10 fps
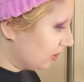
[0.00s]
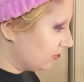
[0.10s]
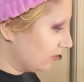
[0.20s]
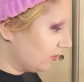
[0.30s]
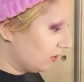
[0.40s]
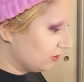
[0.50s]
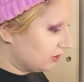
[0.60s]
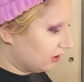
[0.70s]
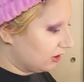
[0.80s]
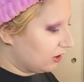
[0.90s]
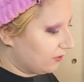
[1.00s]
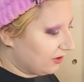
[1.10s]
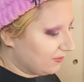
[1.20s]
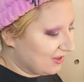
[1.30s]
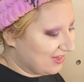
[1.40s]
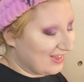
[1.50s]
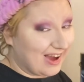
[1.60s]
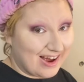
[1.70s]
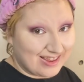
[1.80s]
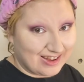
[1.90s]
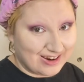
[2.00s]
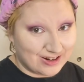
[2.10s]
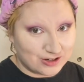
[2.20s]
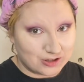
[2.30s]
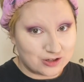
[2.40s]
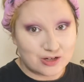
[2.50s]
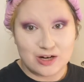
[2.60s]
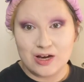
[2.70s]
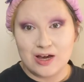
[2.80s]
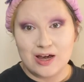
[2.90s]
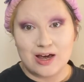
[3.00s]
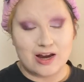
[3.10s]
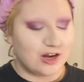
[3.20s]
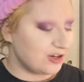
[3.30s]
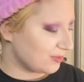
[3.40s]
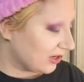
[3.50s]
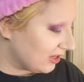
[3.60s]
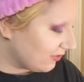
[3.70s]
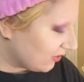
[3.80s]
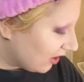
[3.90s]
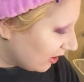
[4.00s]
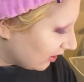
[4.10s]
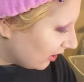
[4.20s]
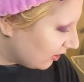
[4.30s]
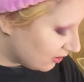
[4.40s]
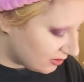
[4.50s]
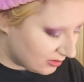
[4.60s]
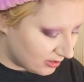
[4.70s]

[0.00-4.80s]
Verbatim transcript: is when we're also gonna go in with the eyeliner, and I use many different eyeliners.